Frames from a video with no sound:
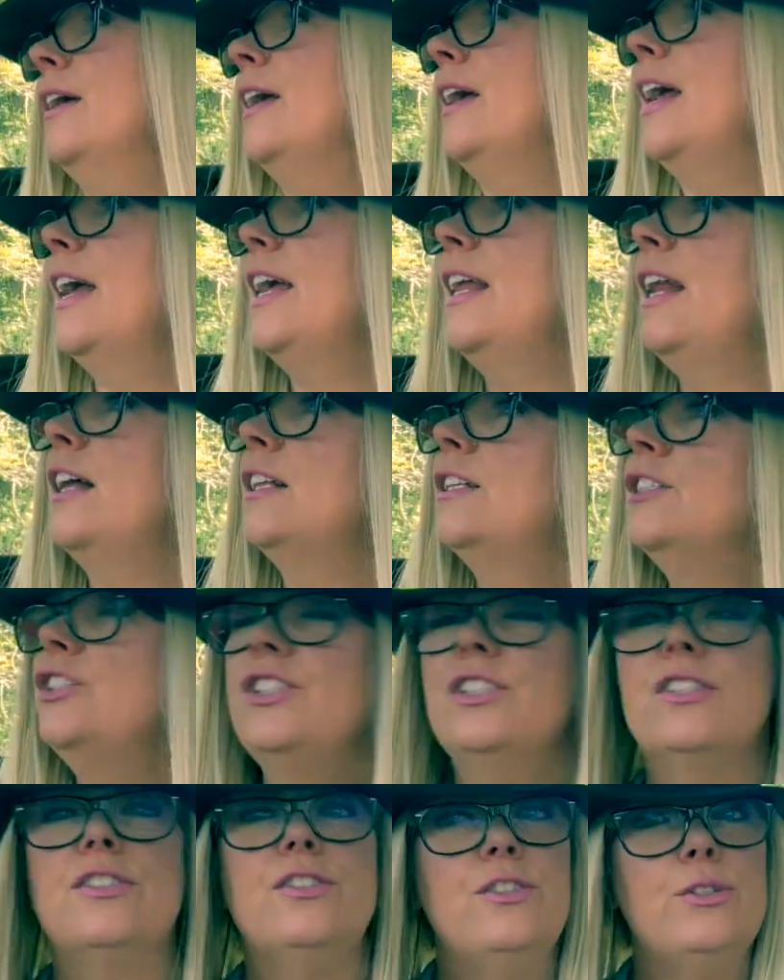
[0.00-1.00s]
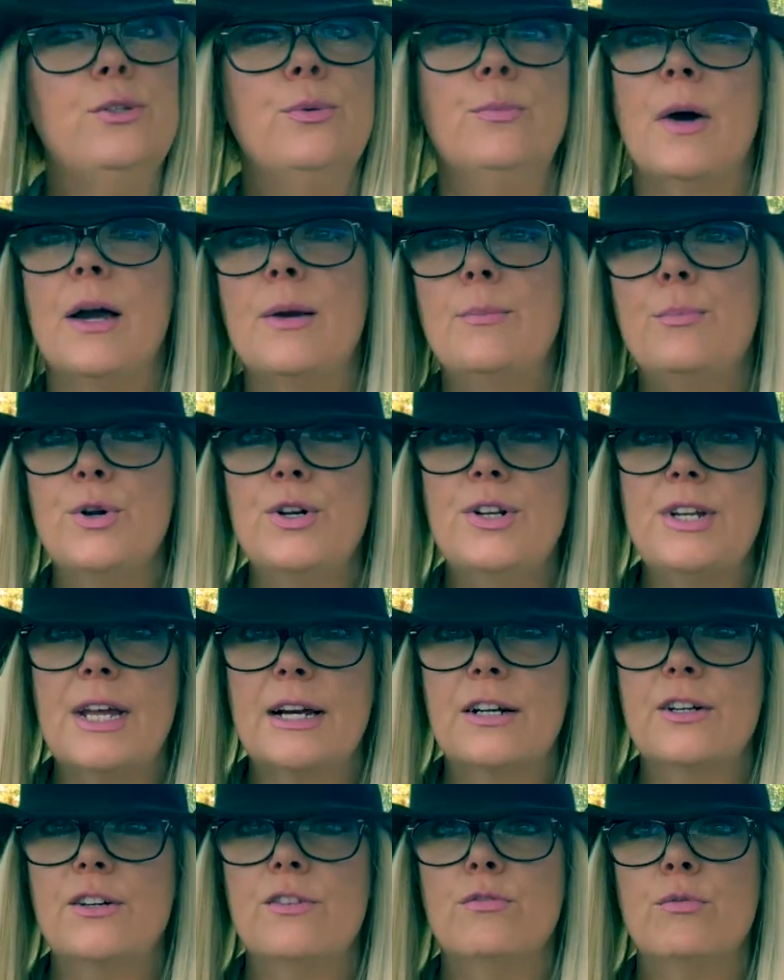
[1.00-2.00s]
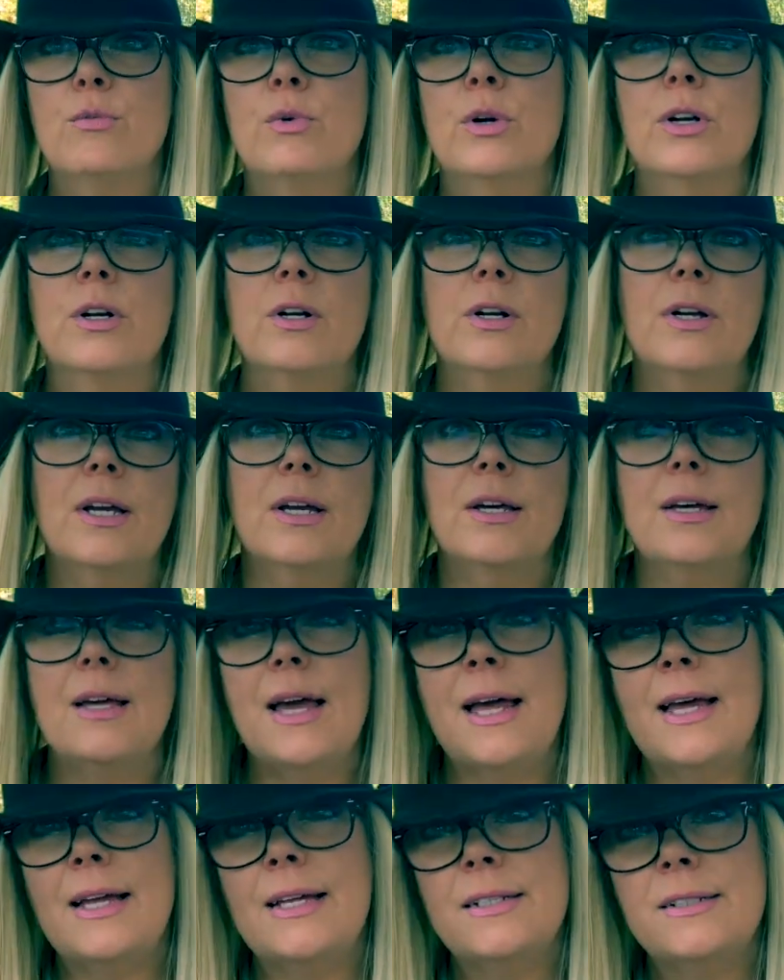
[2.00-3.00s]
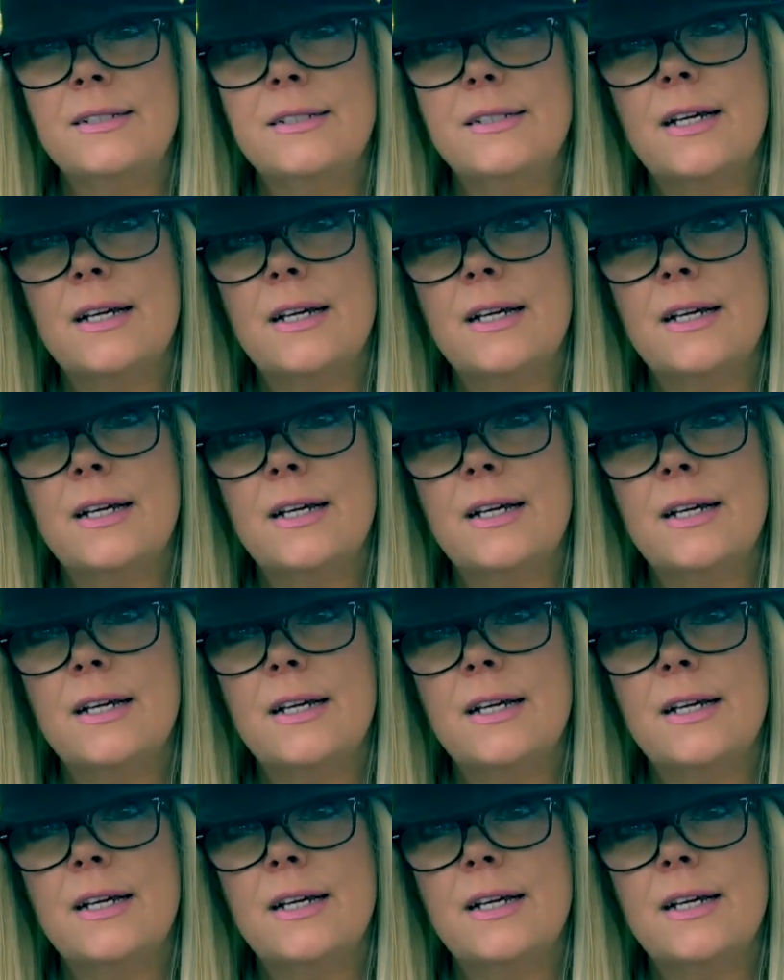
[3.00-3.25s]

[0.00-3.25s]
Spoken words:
and I'll just do my protective work and